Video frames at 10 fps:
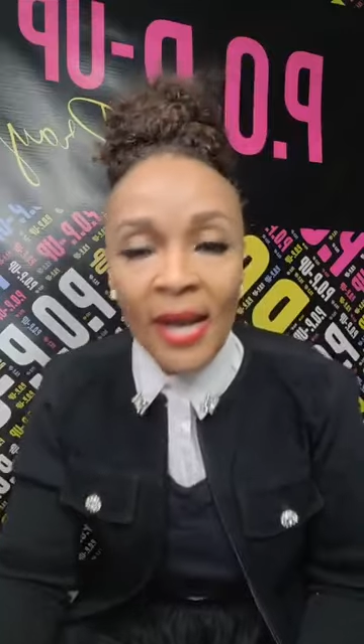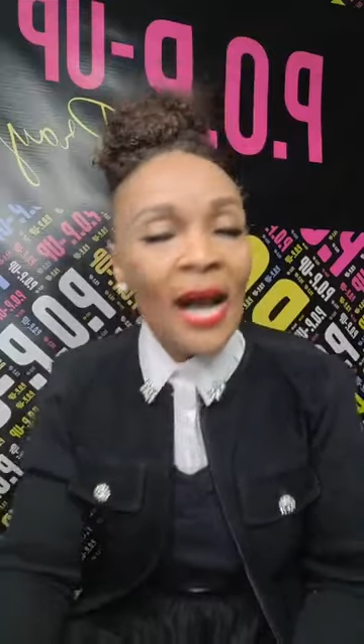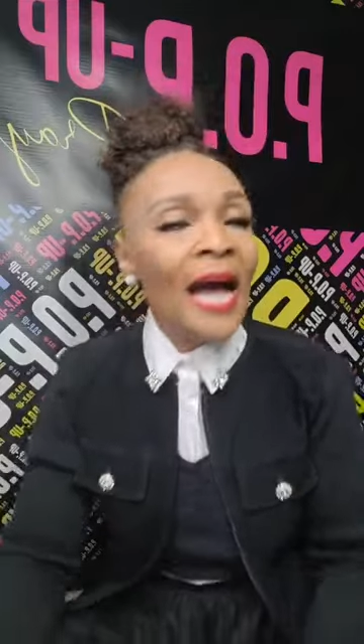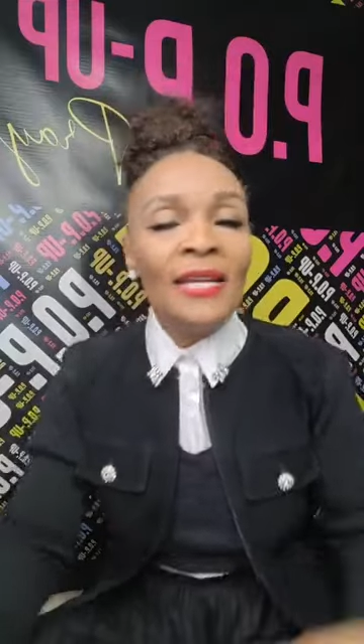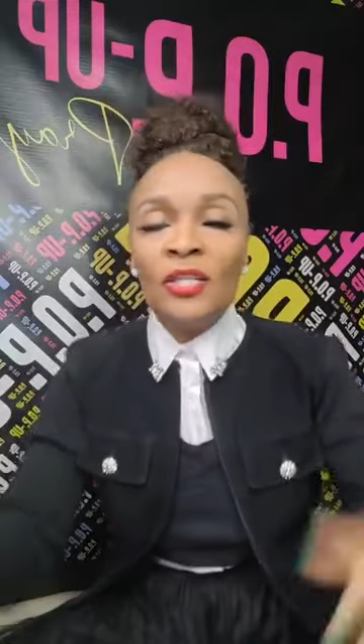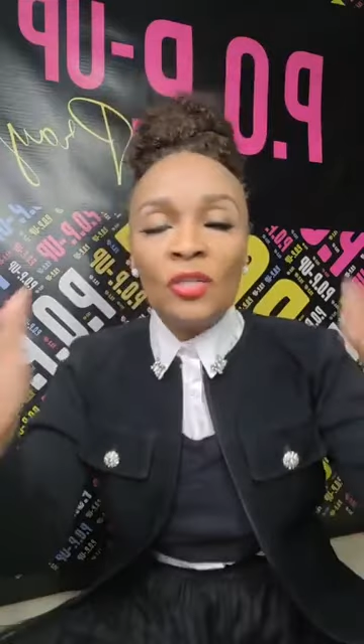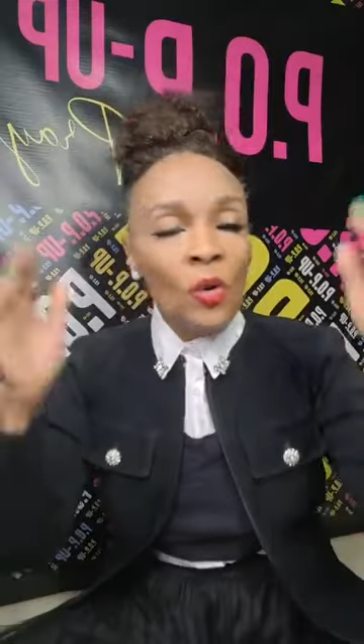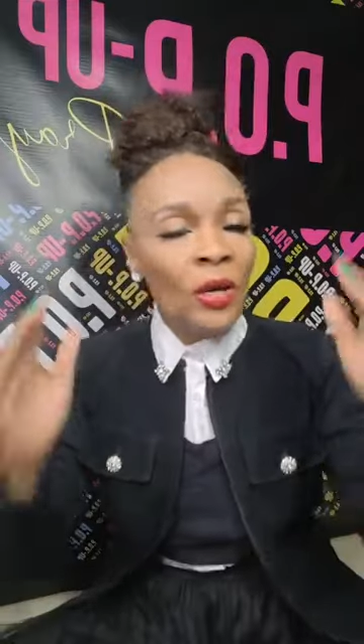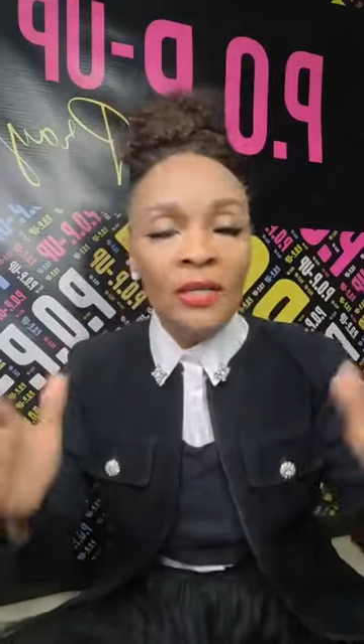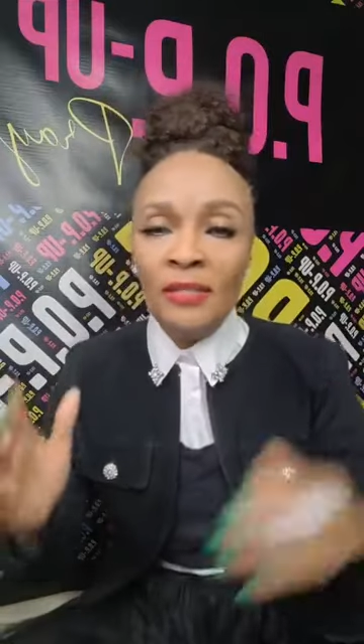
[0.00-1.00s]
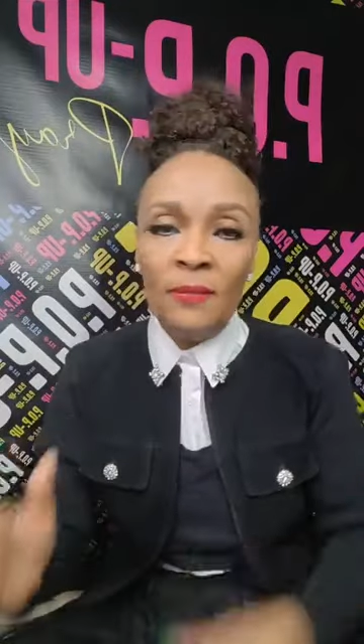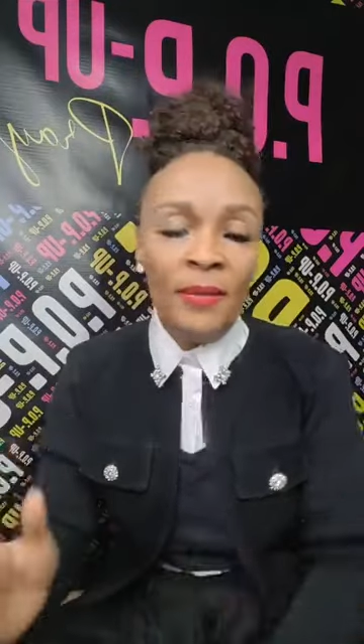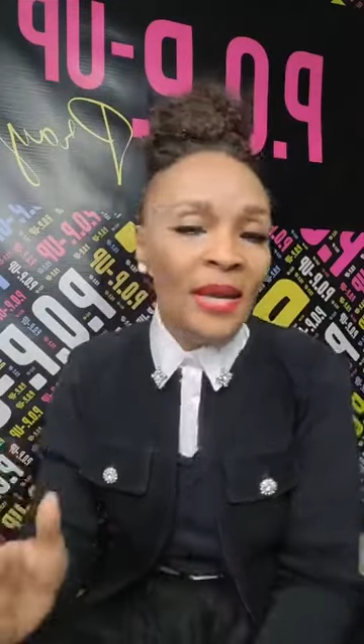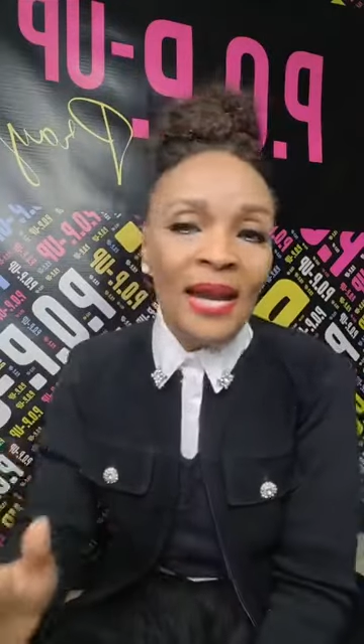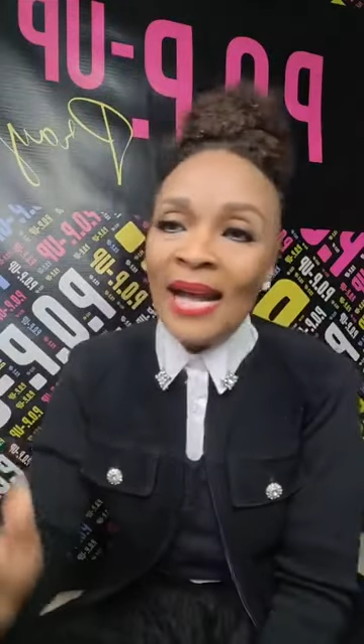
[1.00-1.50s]
God is so good to
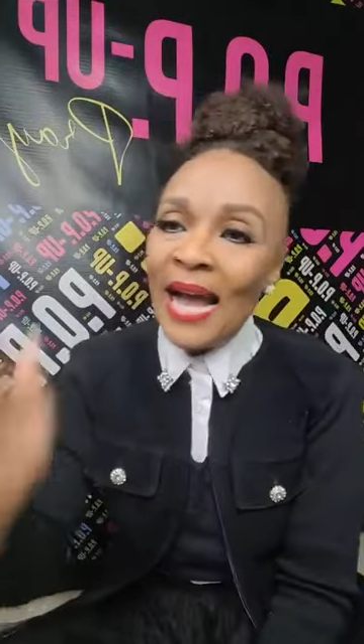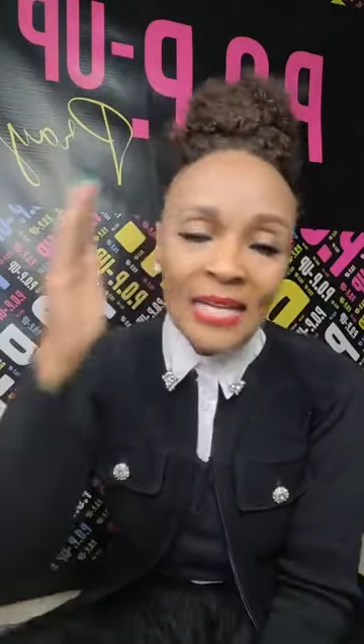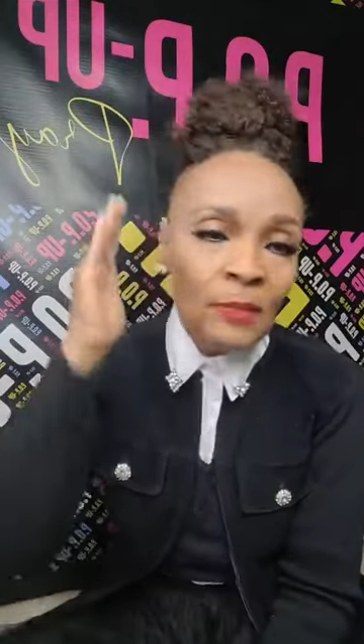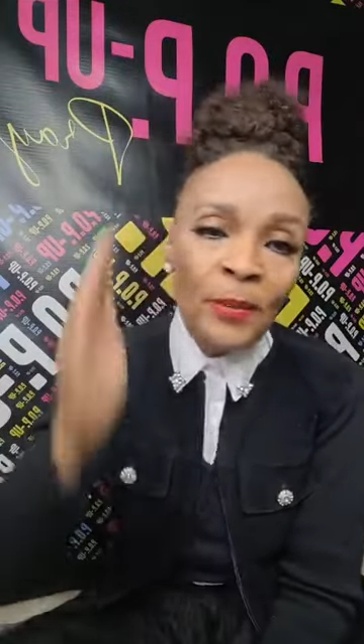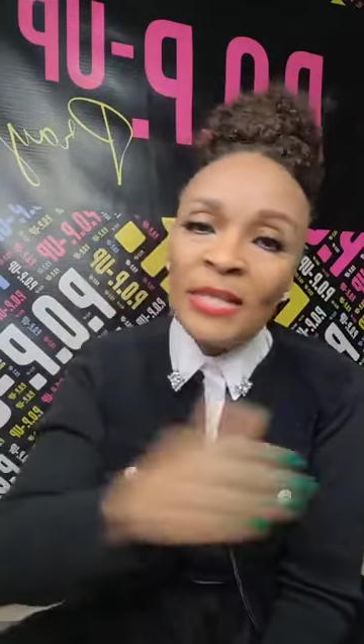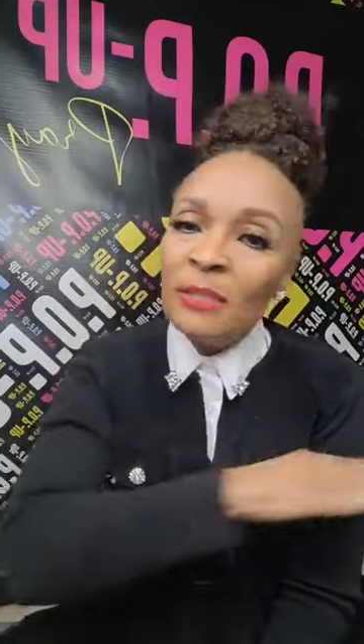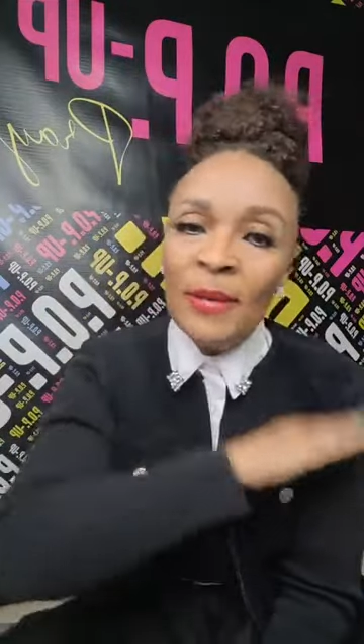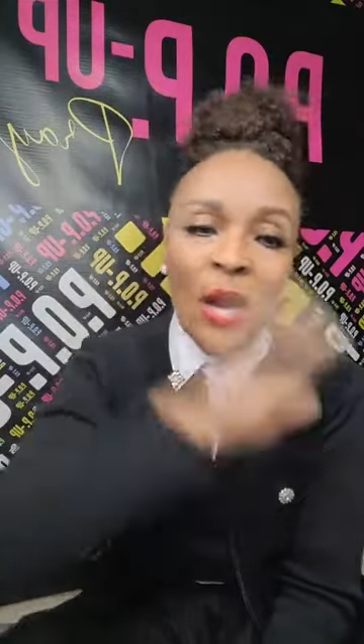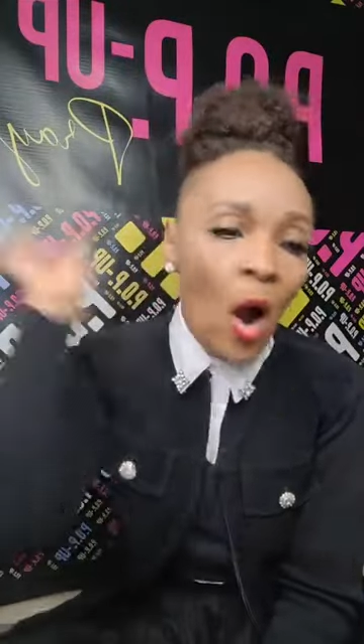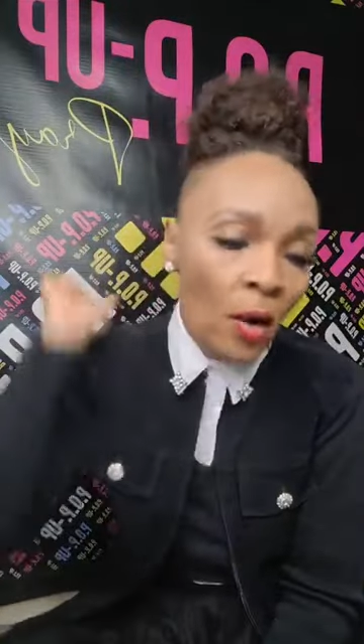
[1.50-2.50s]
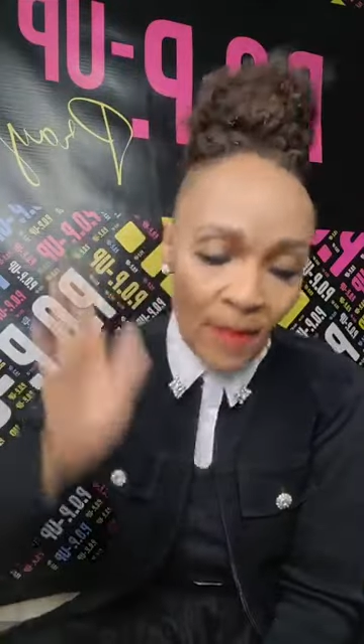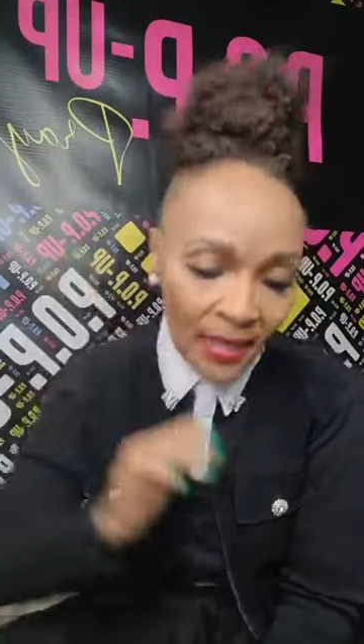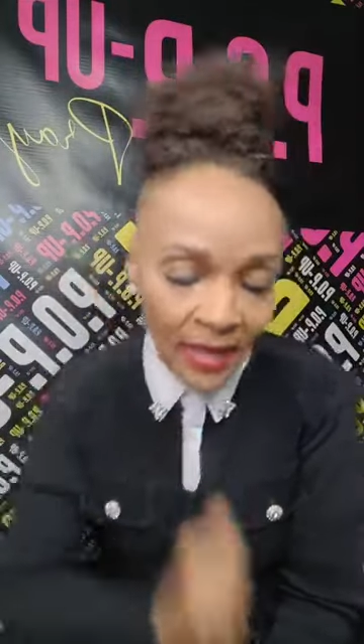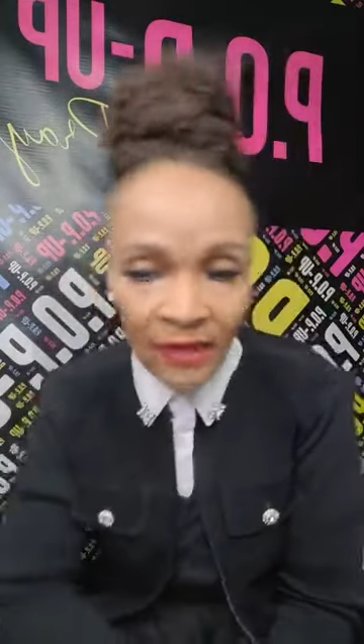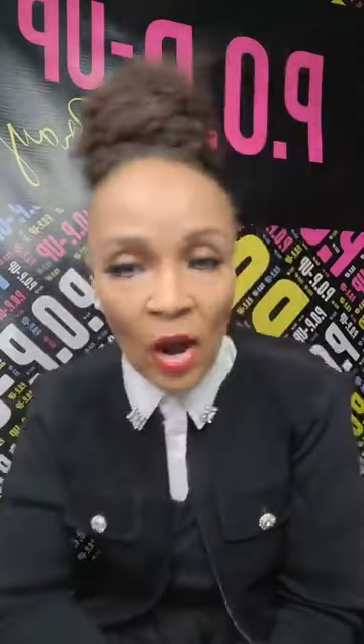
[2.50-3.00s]
me. God has blessed me all my
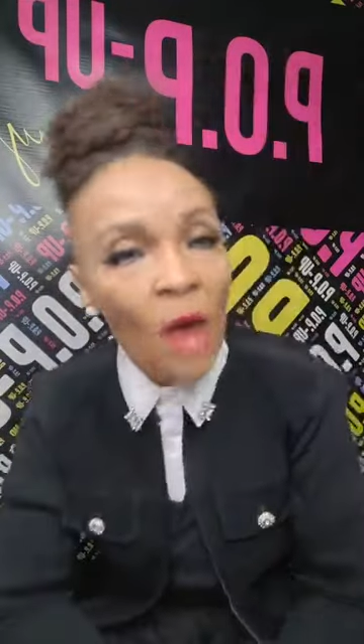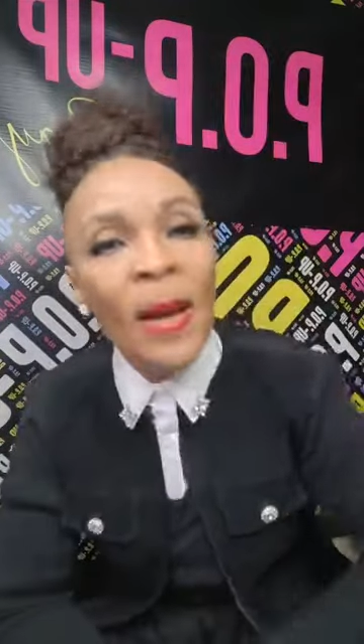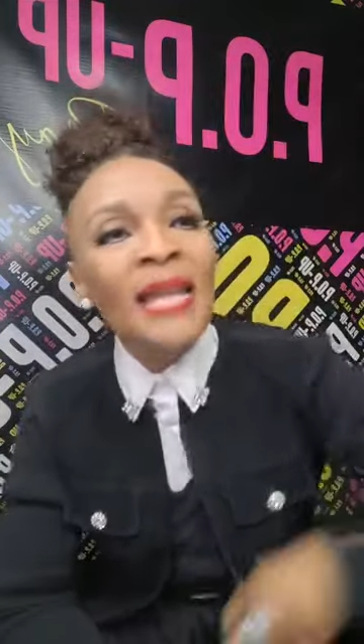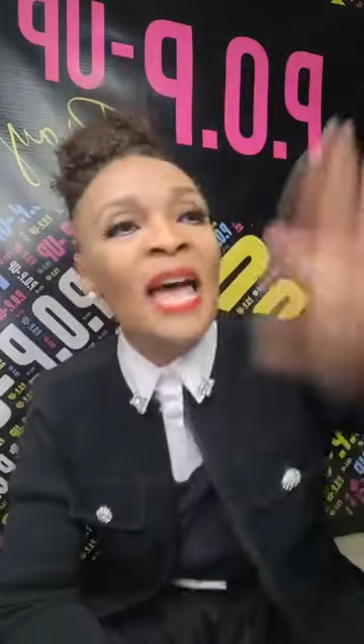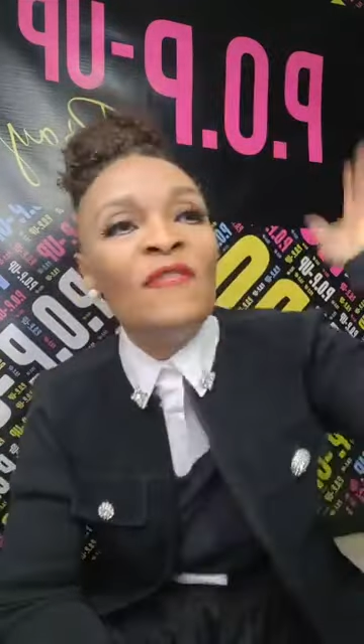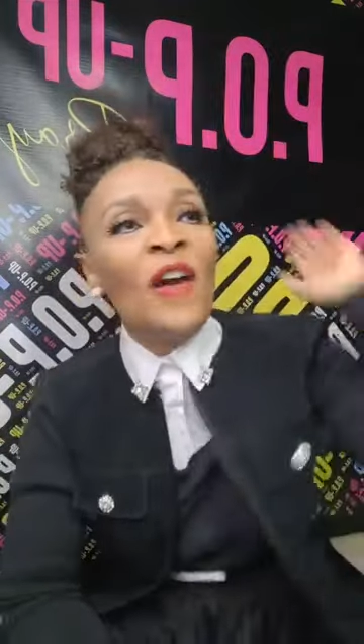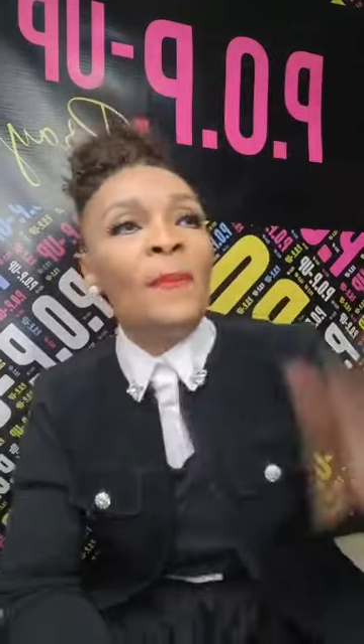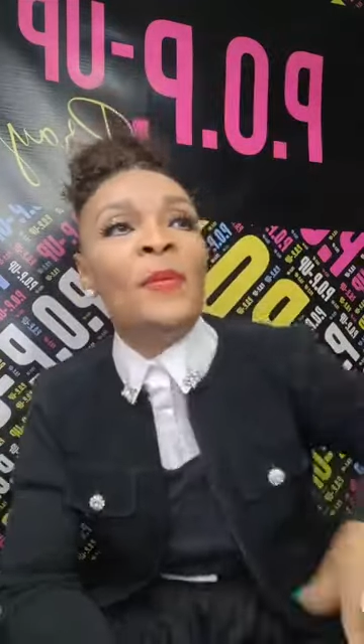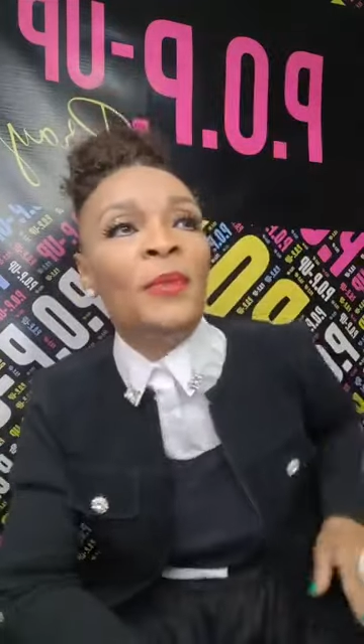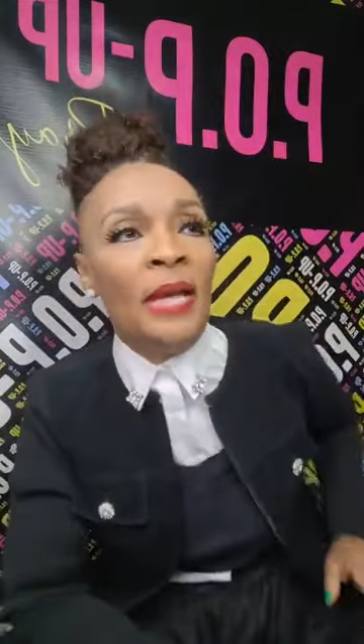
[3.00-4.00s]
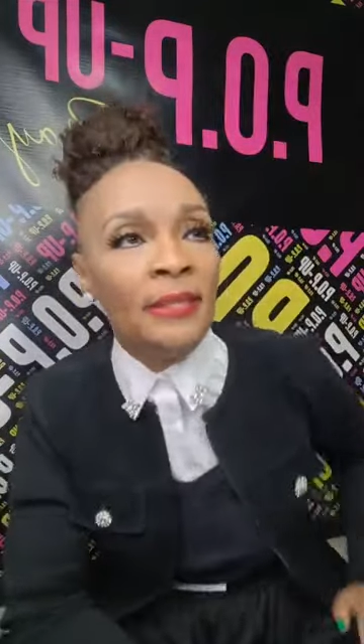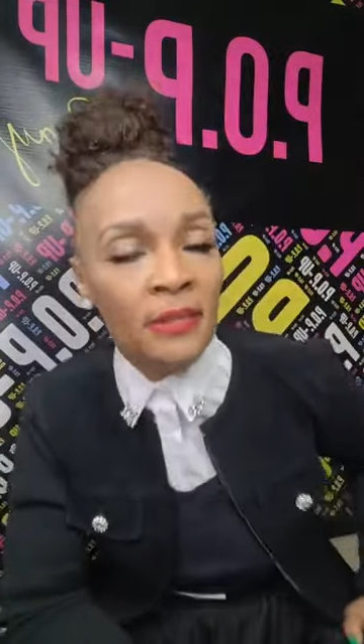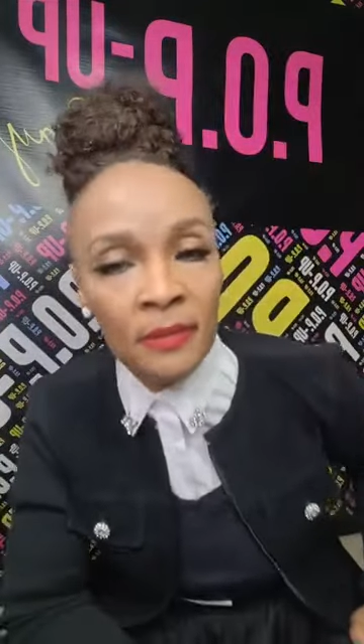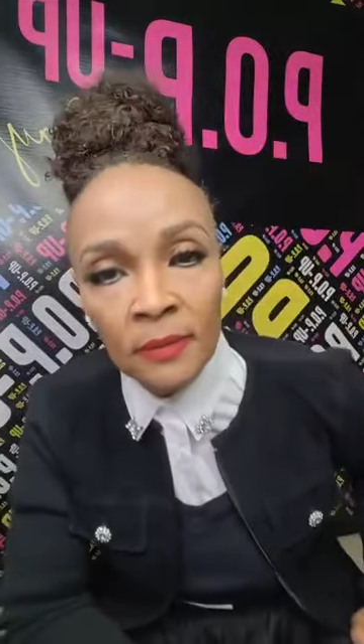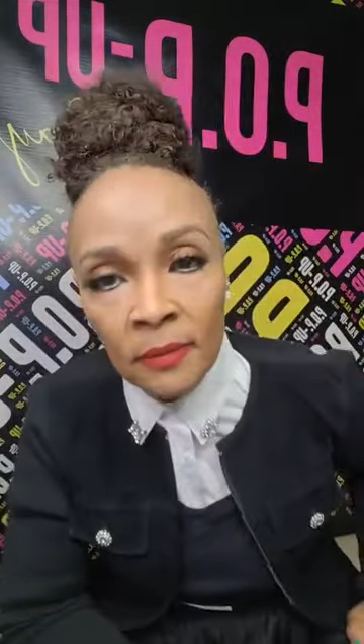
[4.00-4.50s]
life. All my life I've been blessed.